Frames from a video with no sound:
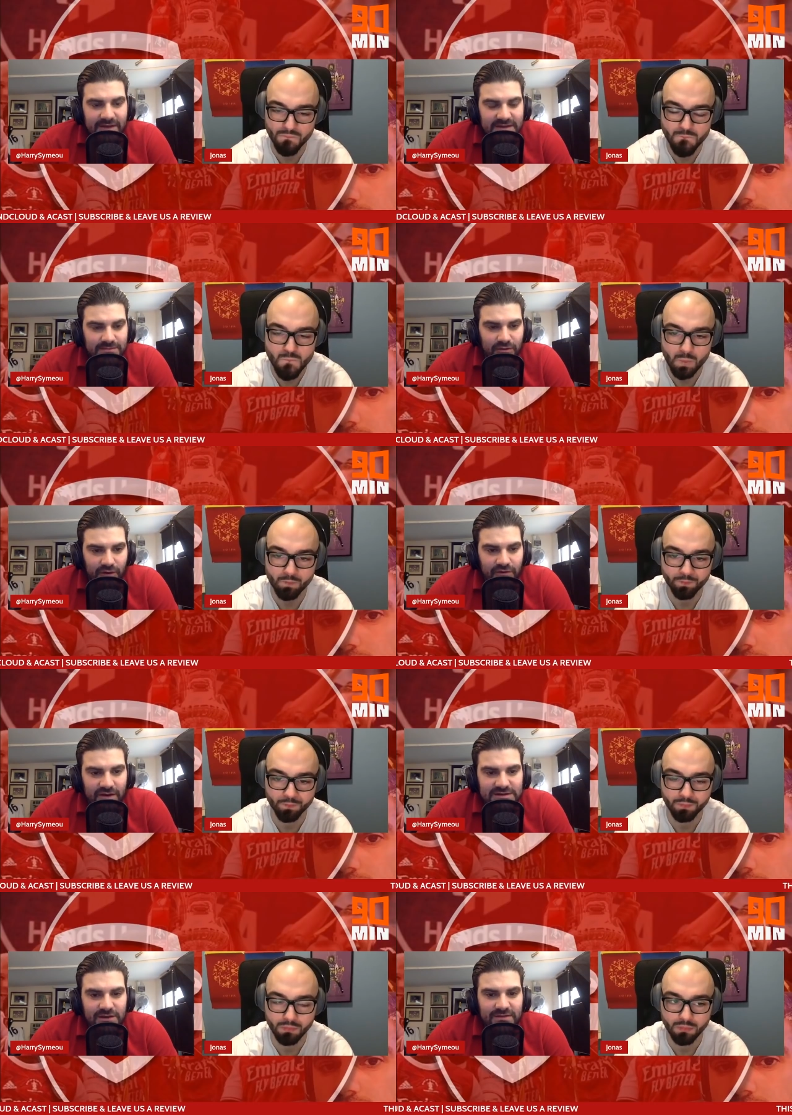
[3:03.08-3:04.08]
Speaker 1: of his
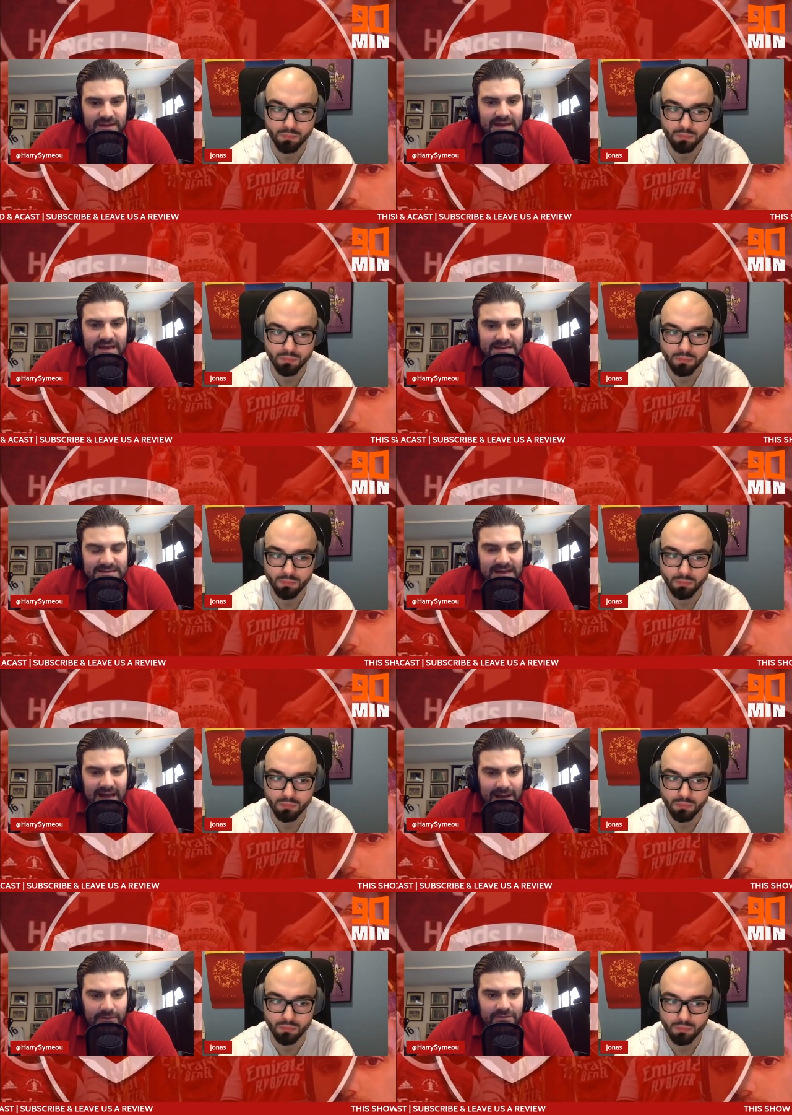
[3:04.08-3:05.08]
progress over the years,
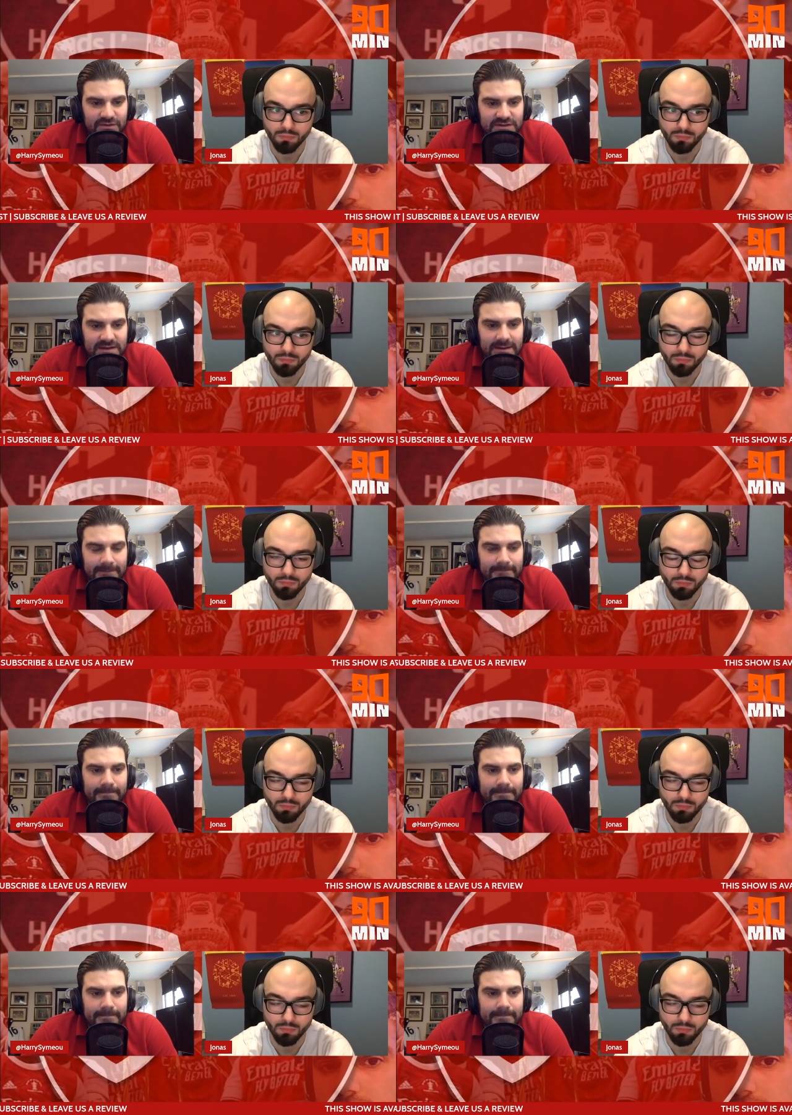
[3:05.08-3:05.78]
how have you seen it?